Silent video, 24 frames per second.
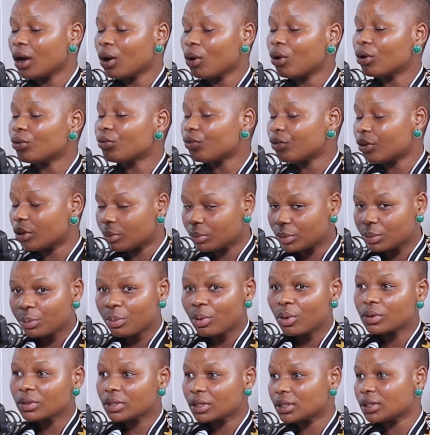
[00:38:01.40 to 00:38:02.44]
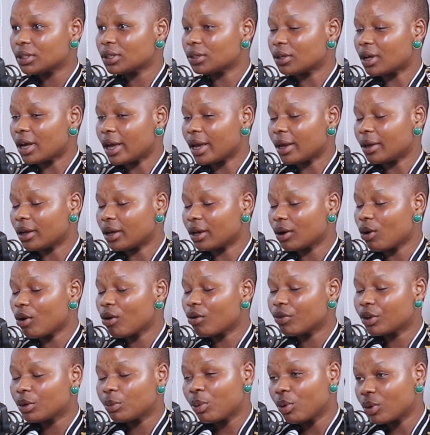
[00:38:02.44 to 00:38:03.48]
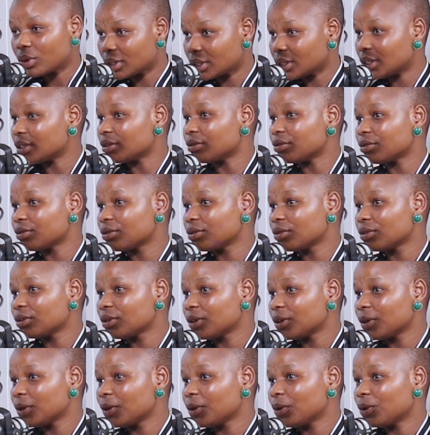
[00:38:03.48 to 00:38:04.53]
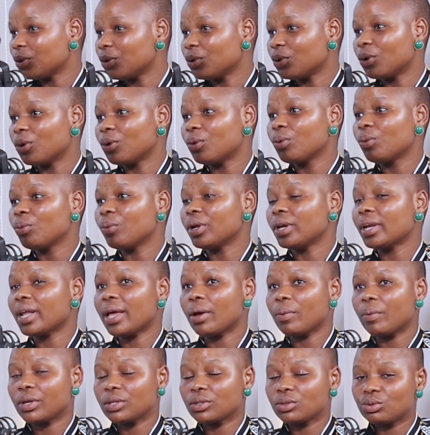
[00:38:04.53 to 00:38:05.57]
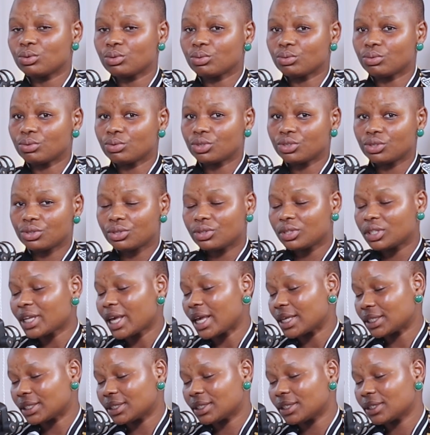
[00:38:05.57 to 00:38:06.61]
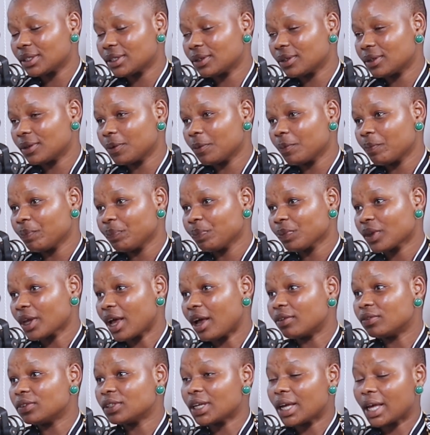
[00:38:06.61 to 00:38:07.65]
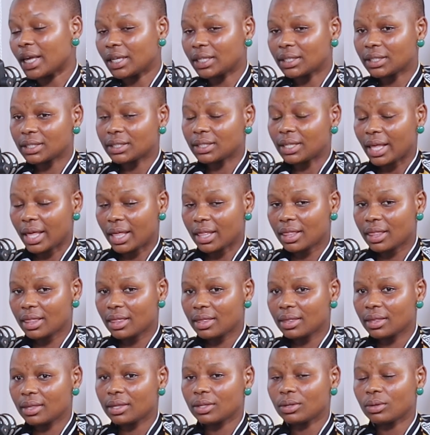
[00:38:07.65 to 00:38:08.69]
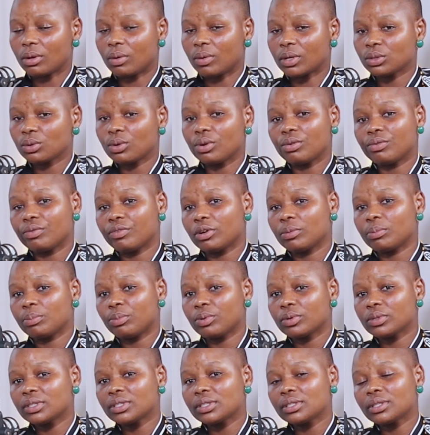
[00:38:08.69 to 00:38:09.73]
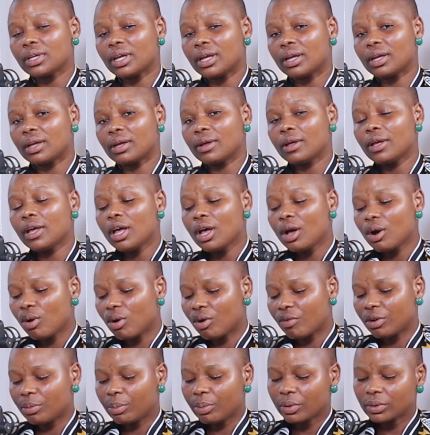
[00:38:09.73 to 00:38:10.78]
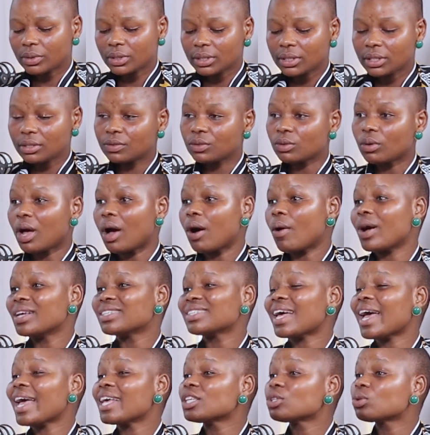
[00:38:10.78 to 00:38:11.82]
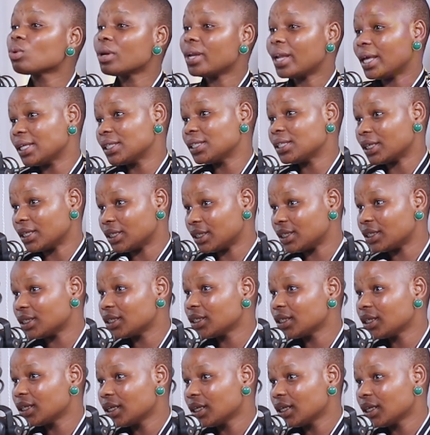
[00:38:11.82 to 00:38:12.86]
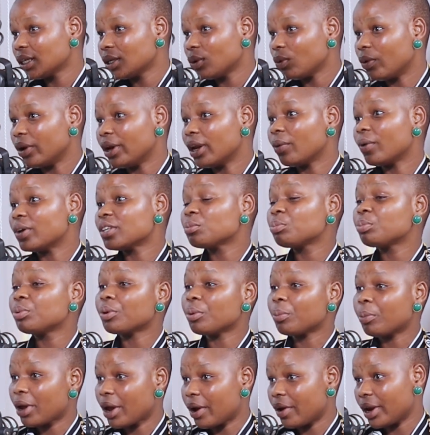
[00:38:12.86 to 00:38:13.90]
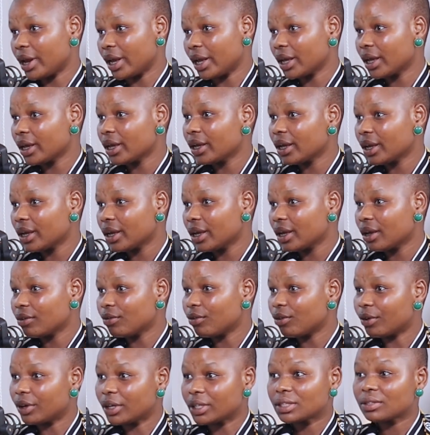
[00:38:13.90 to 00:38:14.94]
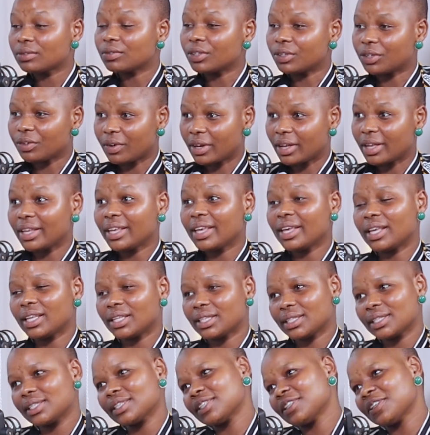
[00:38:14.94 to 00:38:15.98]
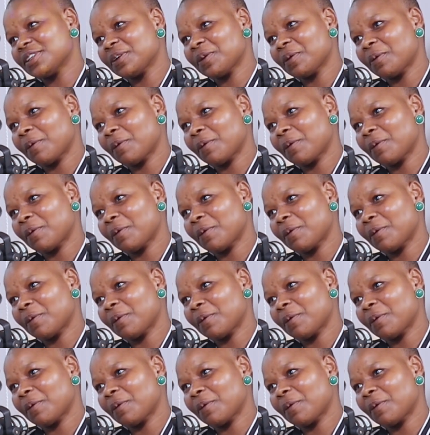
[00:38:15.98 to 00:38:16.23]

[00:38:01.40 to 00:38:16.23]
confirmed positive, COVID positive, when I went to test after his death. So I was confirmed positive, COVID positive. So I was isolated when I was preparing for his funeral. Yes.